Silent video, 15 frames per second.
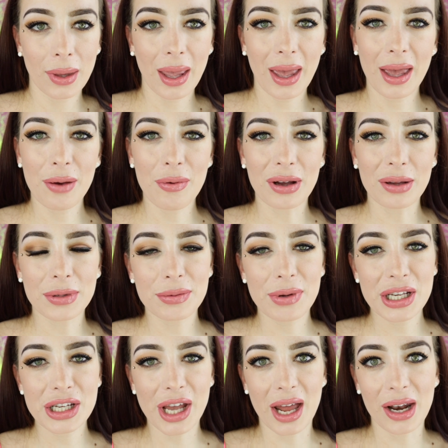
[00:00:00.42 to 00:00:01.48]
Hey, welcome to
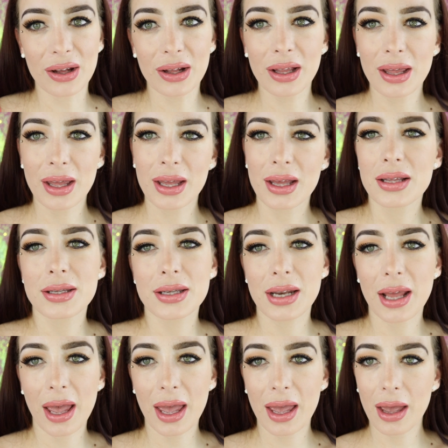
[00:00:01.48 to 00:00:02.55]
my channel.
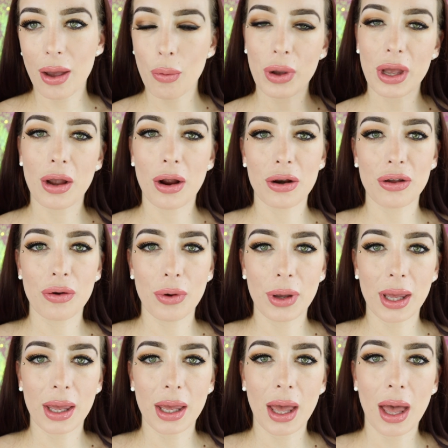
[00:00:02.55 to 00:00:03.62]
Today we are
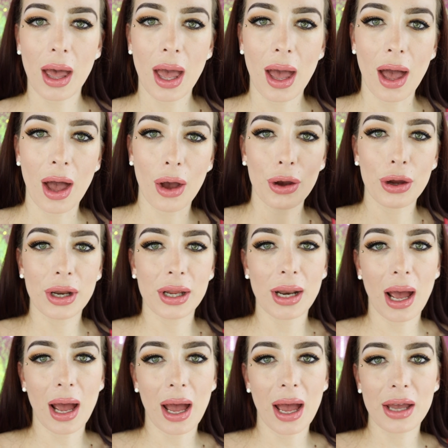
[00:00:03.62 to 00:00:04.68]
doing a hooded
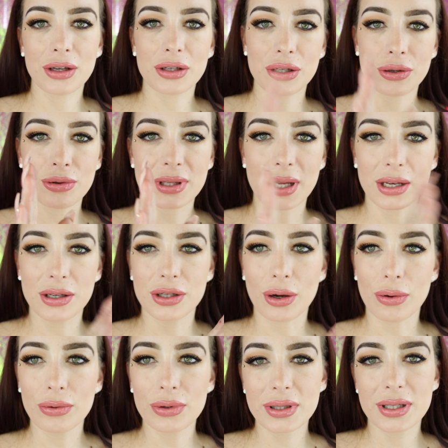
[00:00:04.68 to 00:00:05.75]
eye do's and
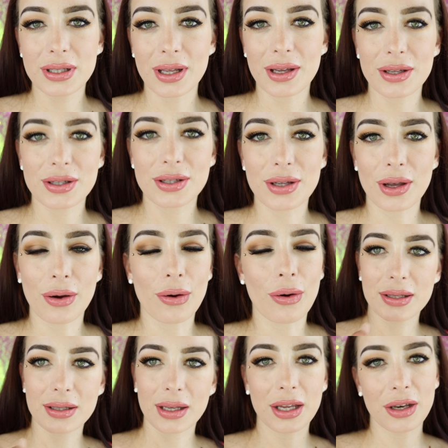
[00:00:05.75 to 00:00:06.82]
don'ts. So
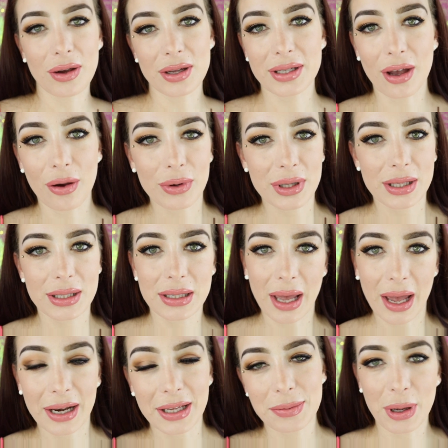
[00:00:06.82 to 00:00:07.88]
can you guys tell what
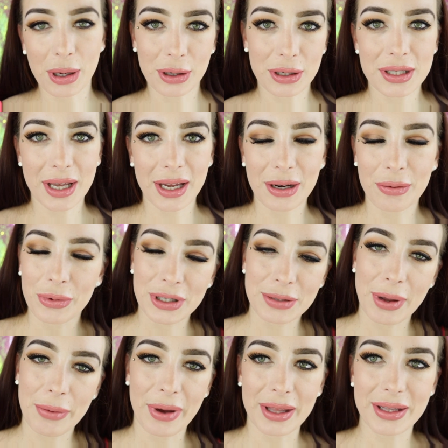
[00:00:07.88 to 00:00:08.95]
side is my good side and what's
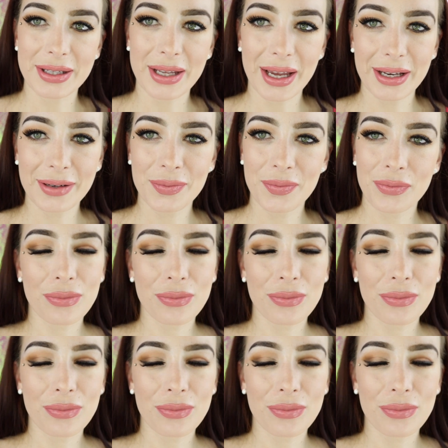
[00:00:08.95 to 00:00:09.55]
my bad side?